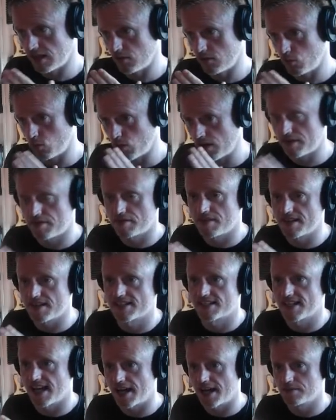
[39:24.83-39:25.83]
with this
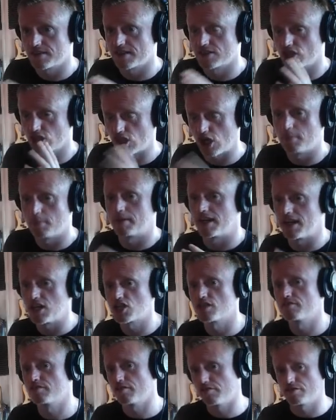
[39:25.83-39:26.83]
sound, it's a
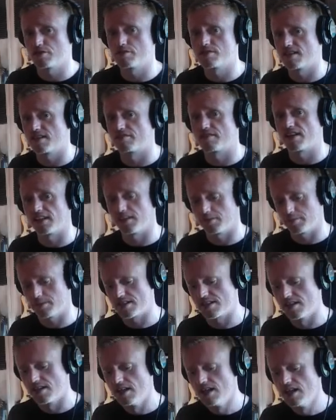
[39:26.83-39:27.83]
combination of a few different
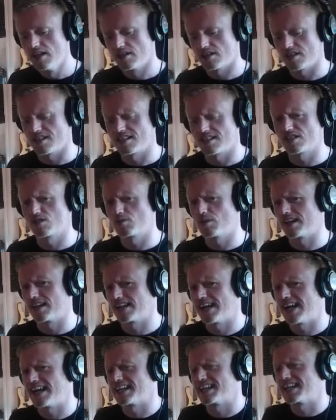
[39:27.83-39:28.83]
elements. So this is where I
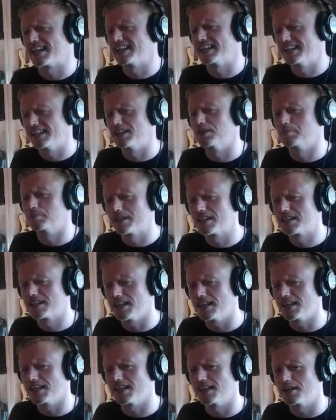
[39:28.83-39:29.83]
kind of get a little bit
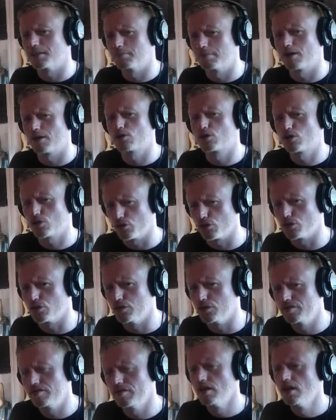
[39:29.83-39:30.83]
geeky about
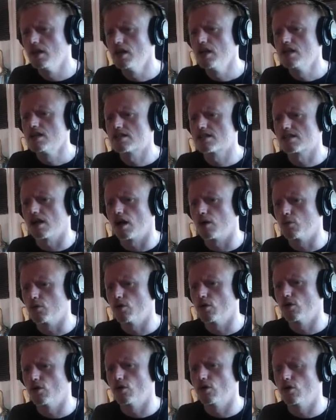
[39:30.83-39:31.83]
groove. So
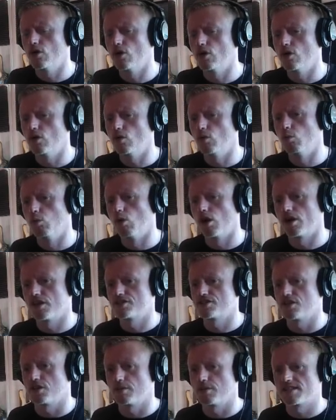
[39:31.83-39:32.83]
what I
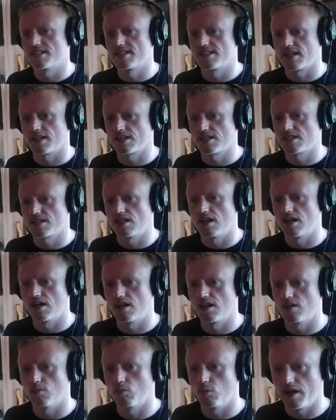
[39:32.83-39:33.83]
do is that I
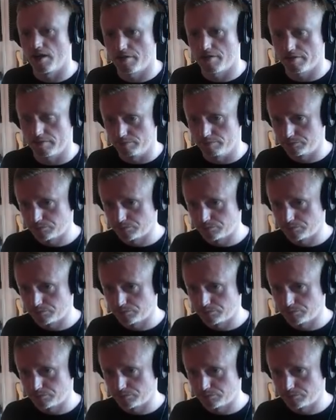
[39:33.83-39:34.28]
start with